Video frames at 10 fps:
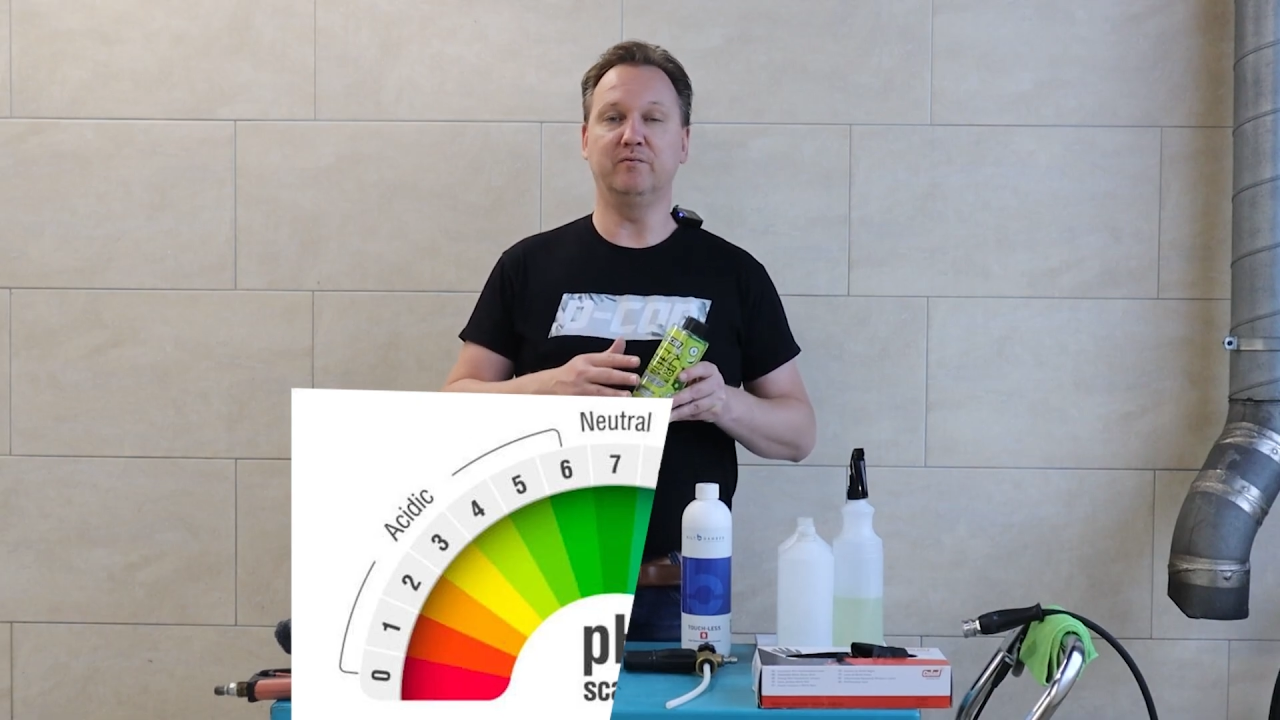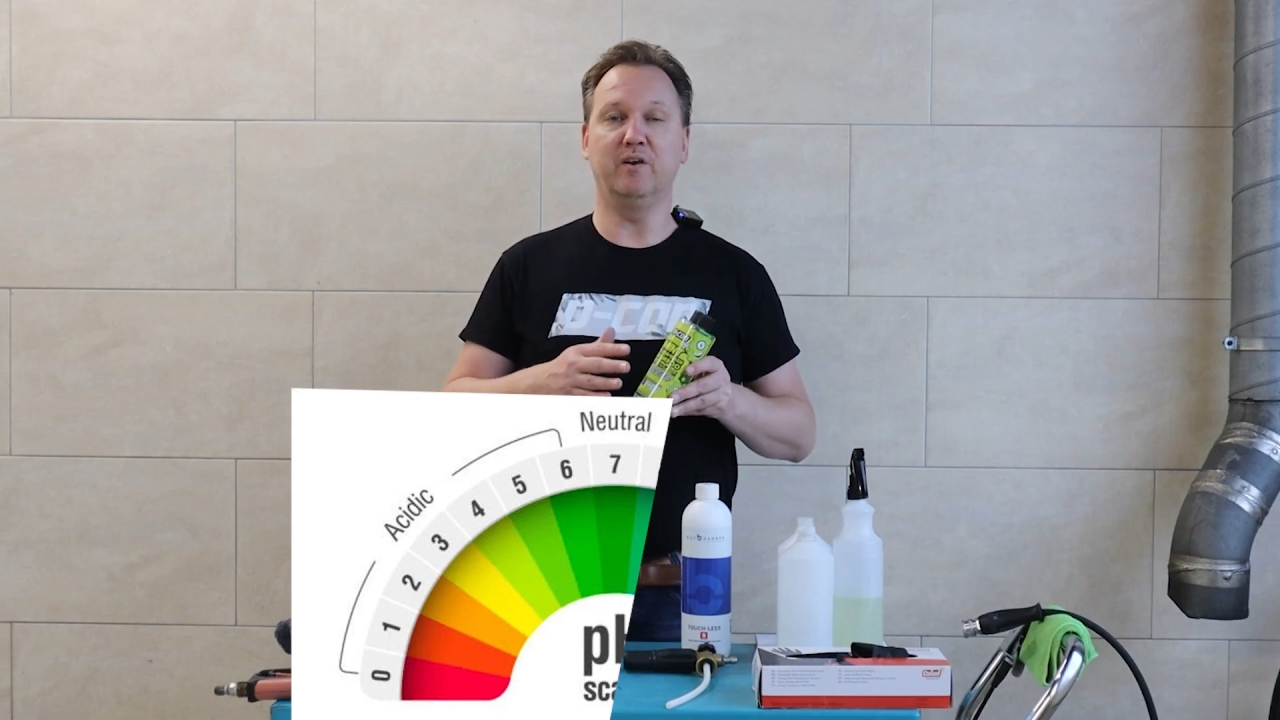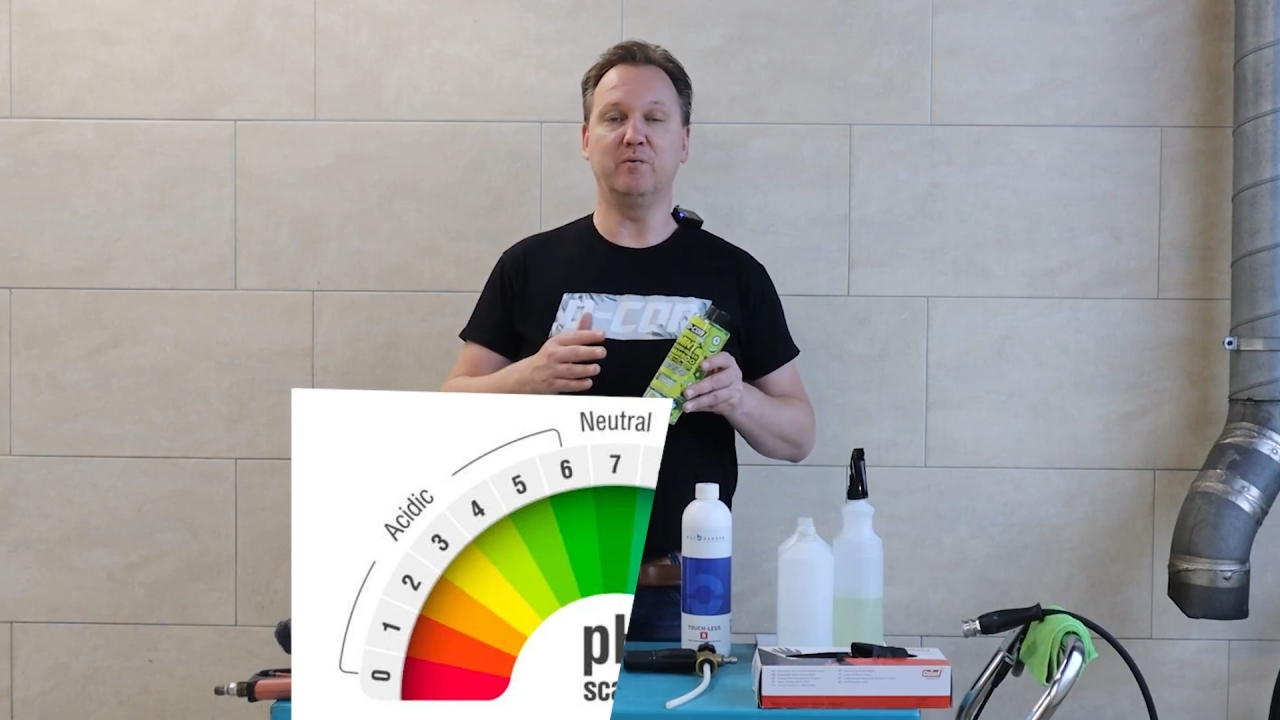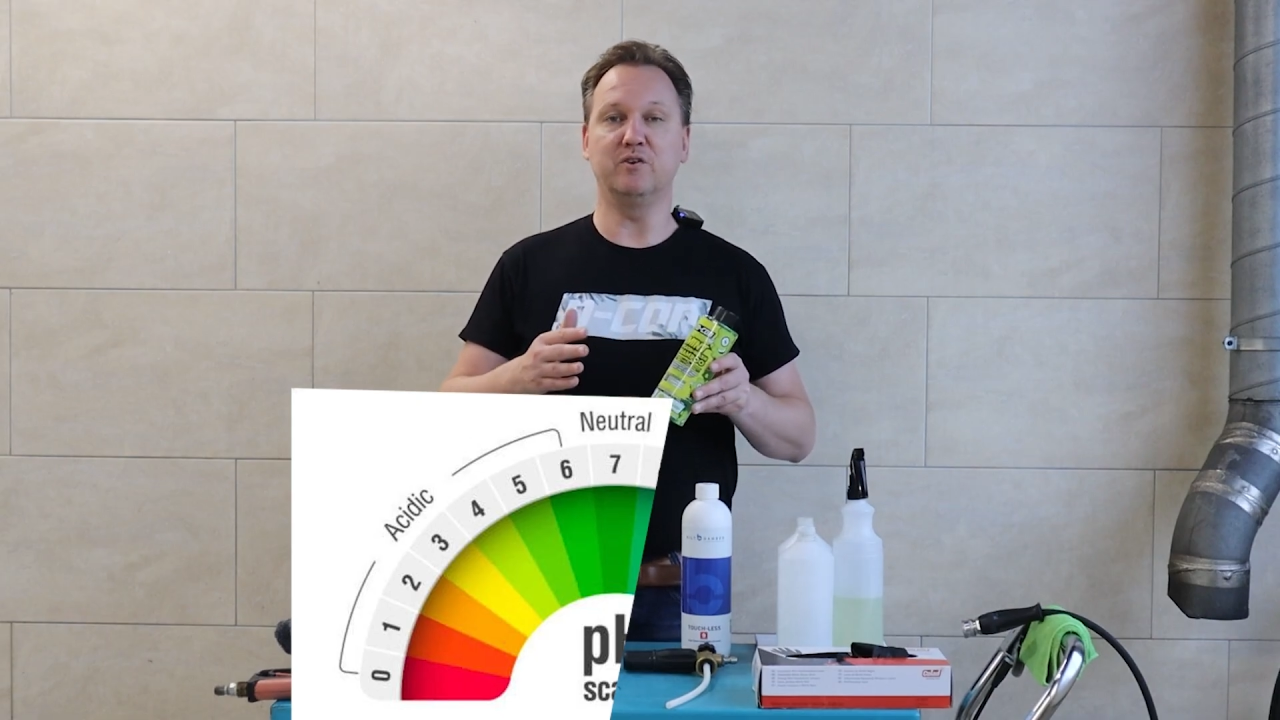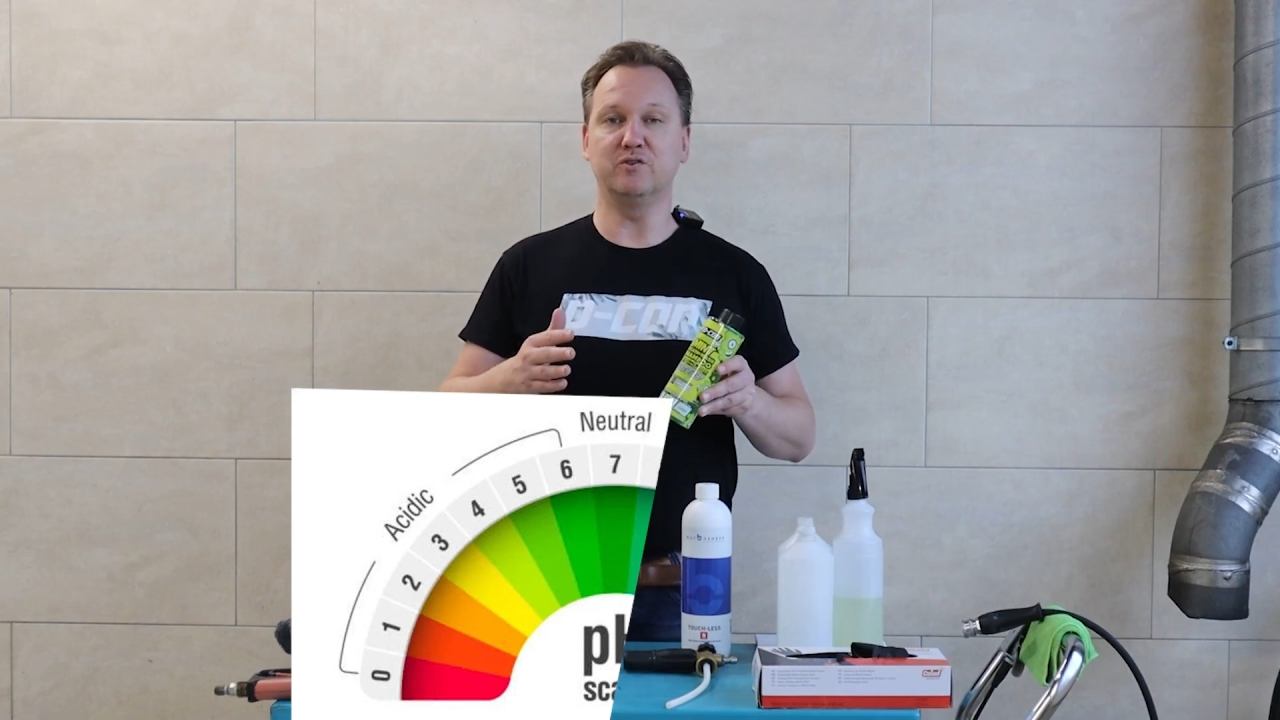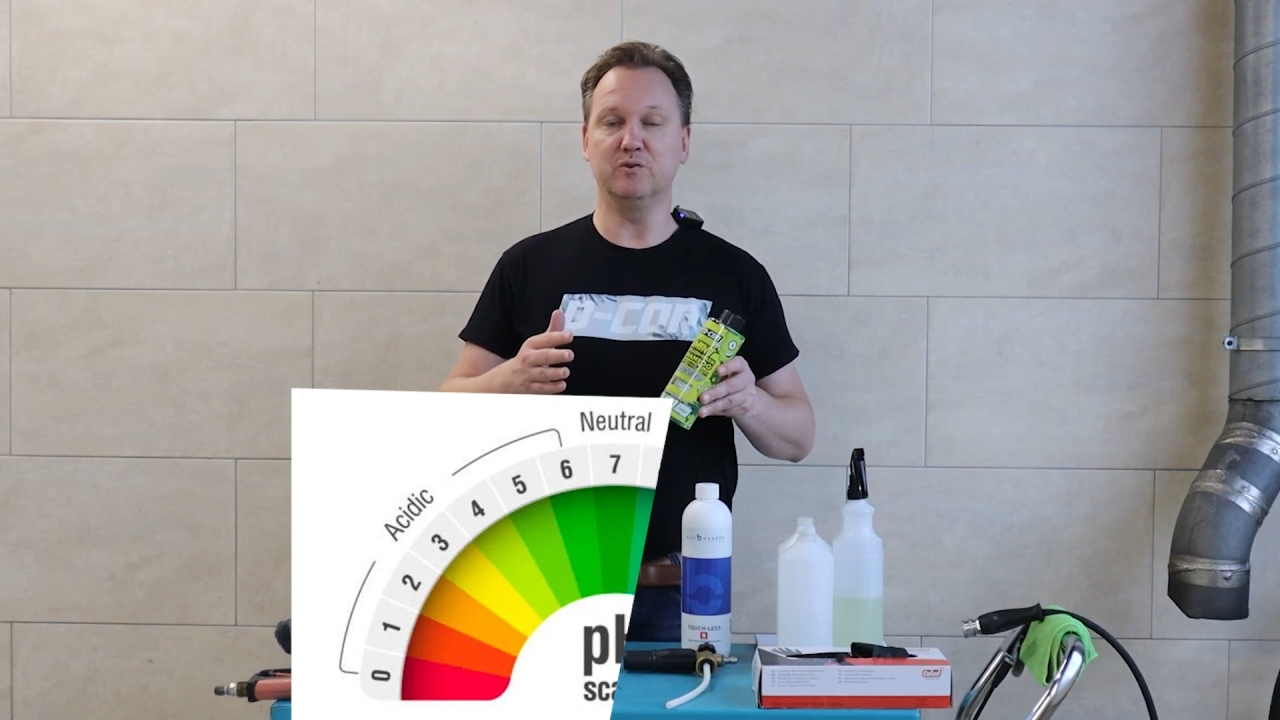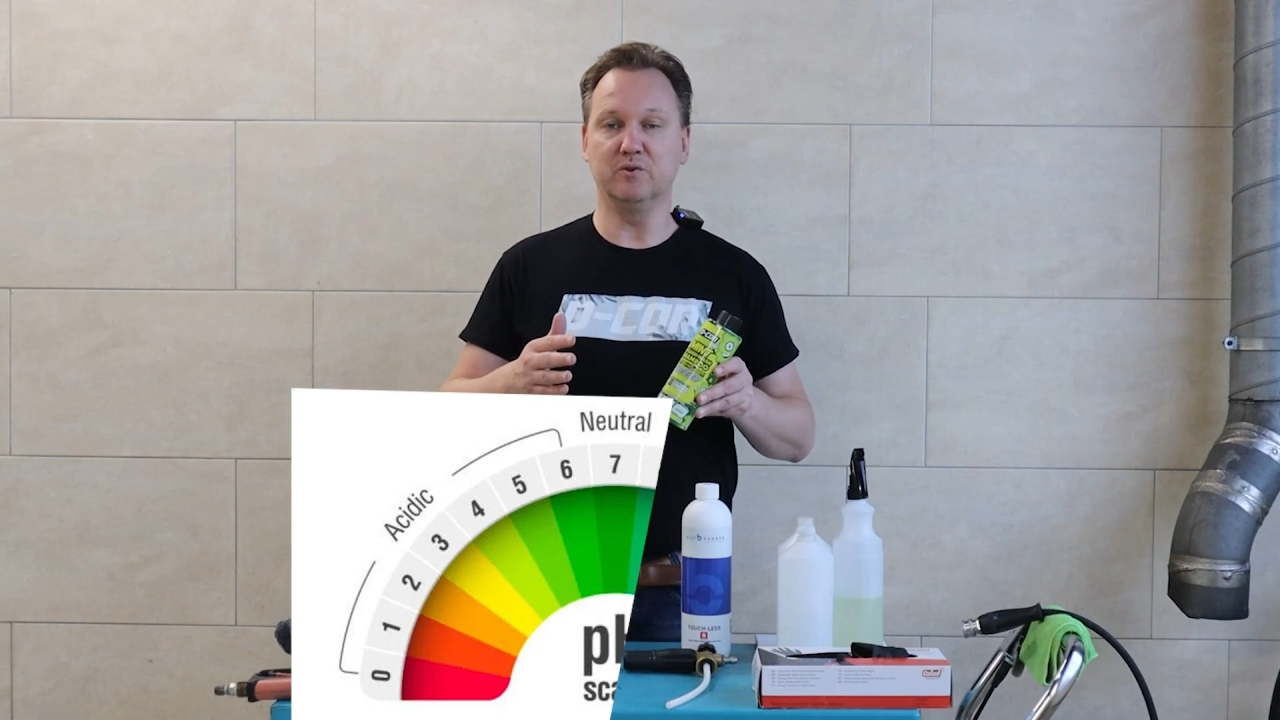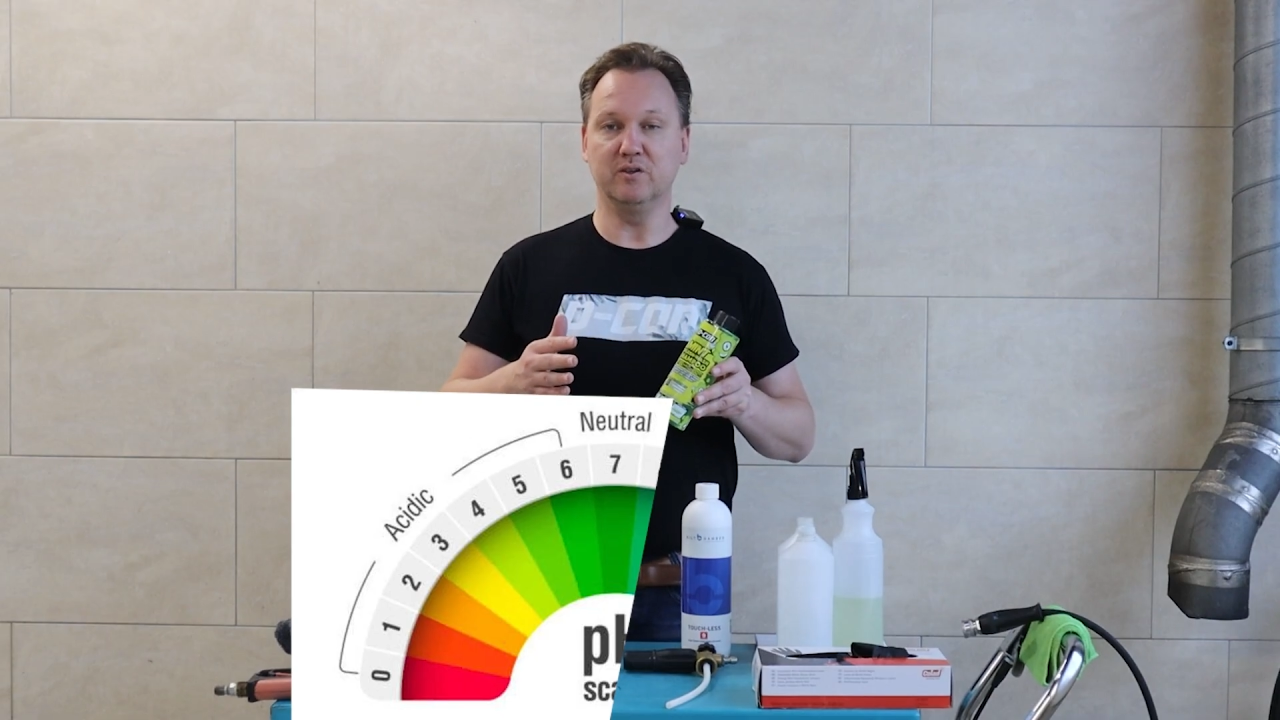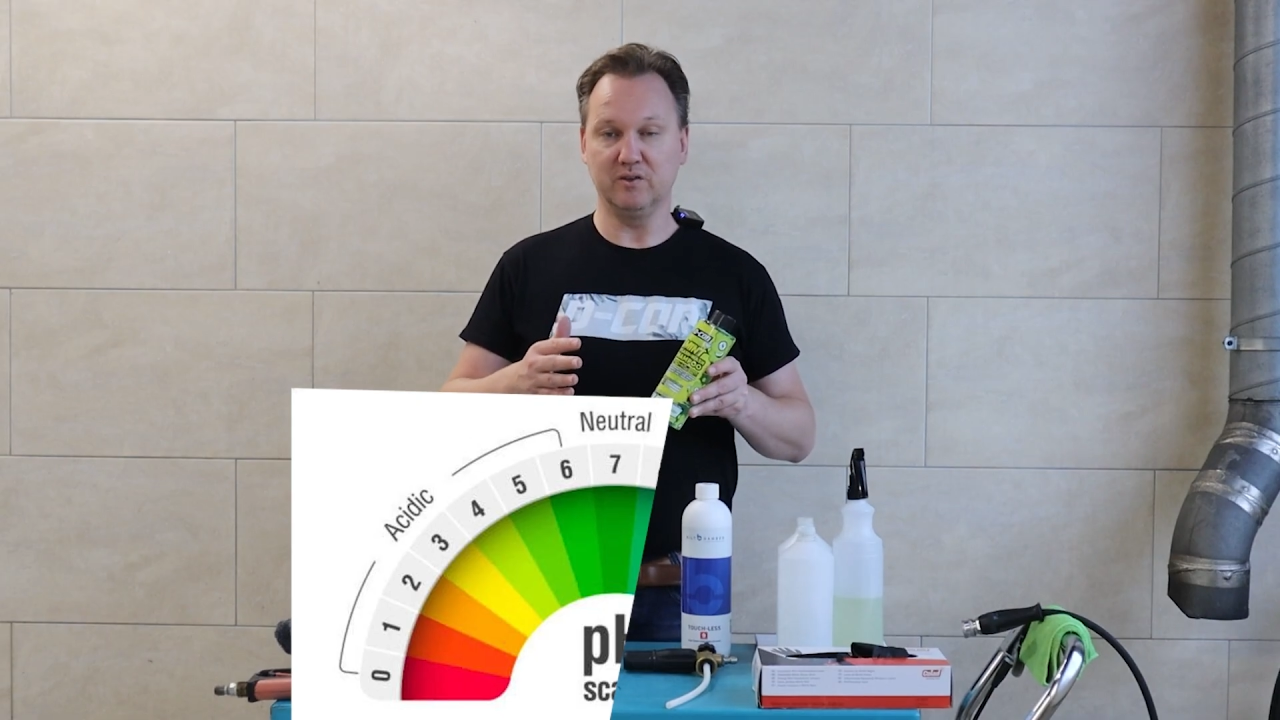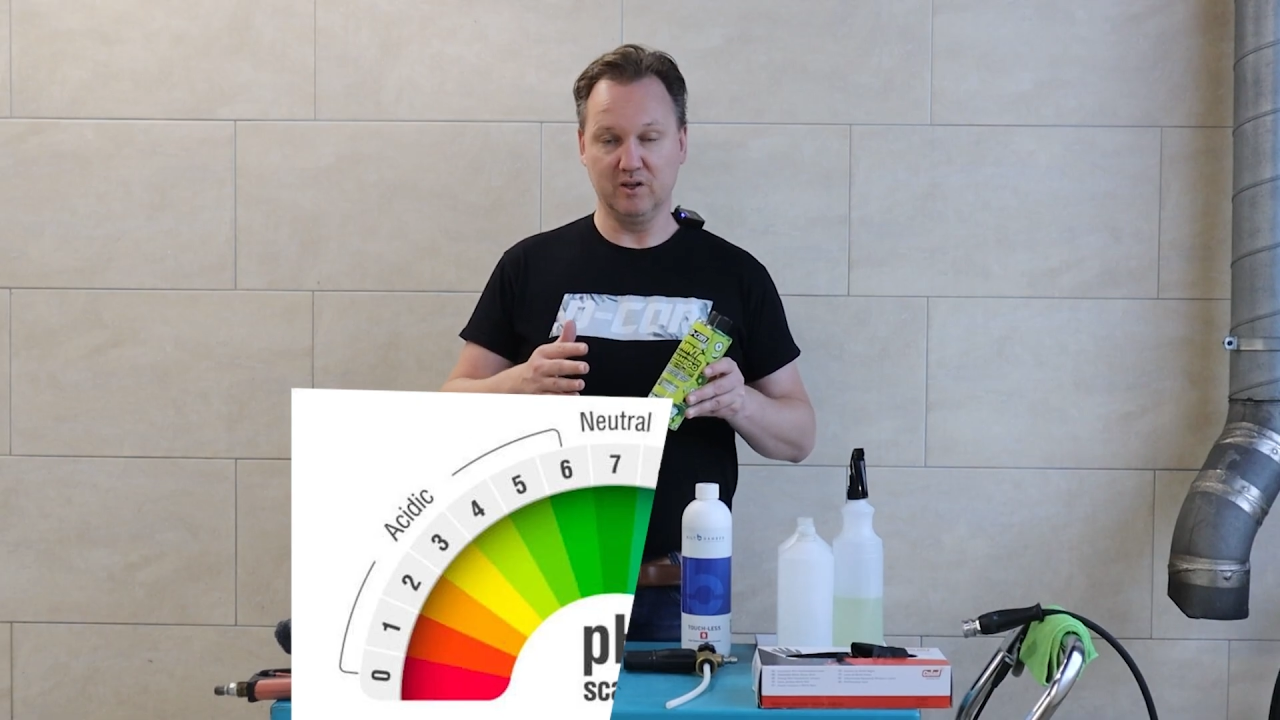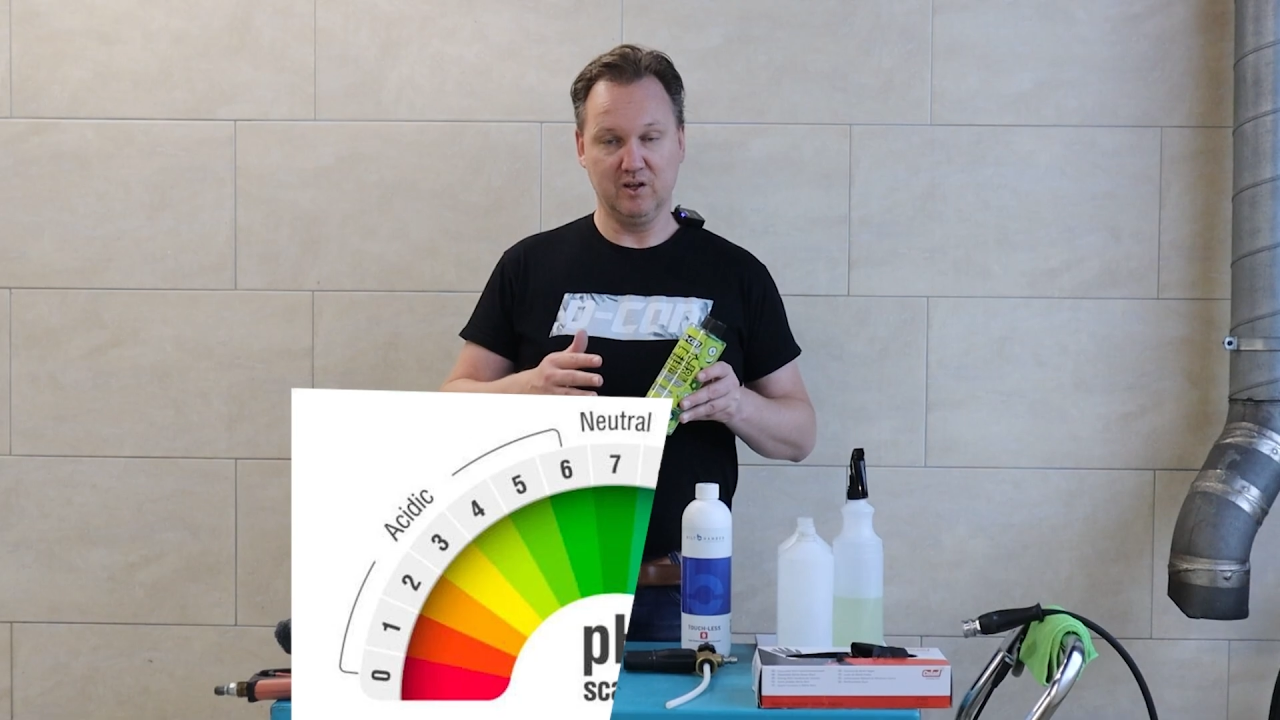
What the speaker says: very suited